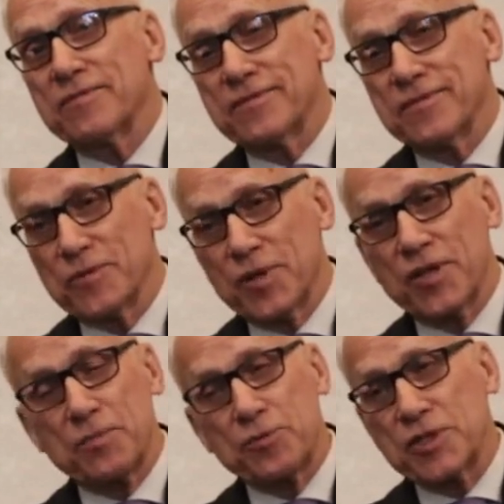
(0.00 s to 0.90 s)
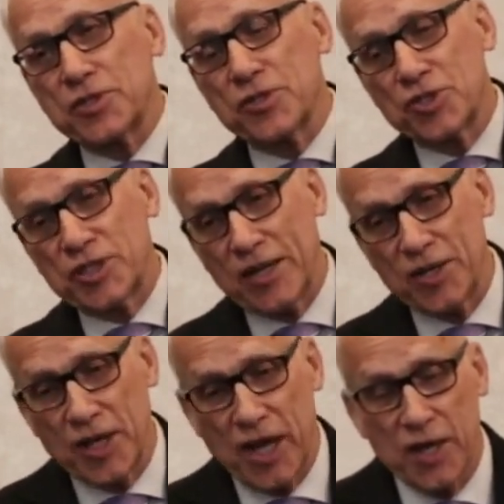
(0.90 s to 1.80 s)
one of the prisoners shouted
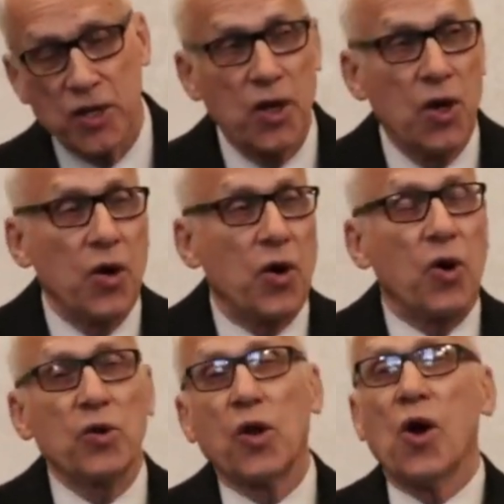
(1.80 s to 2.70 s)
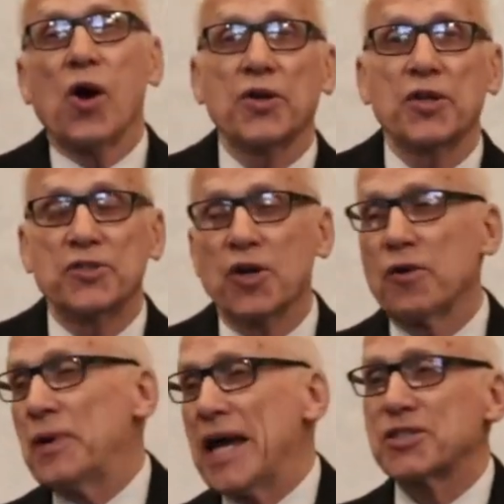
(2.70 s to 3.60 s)
out, "Oh Lord, don't
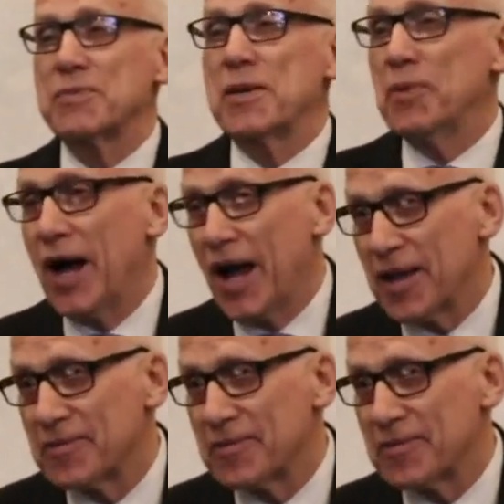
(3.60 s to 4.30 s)
pass me by."